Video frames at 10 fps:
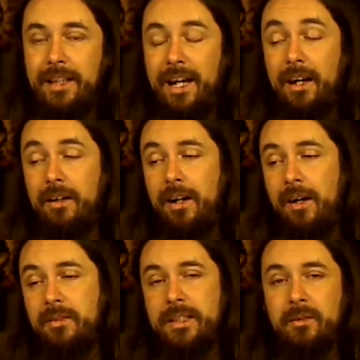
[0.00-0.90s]
Now,
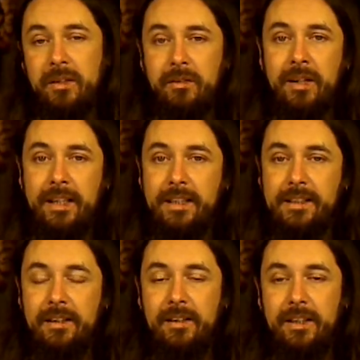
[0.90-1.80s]
obviously, when Blaine
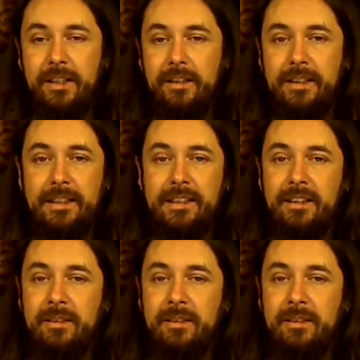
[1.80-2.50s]
gets on our insurance, it's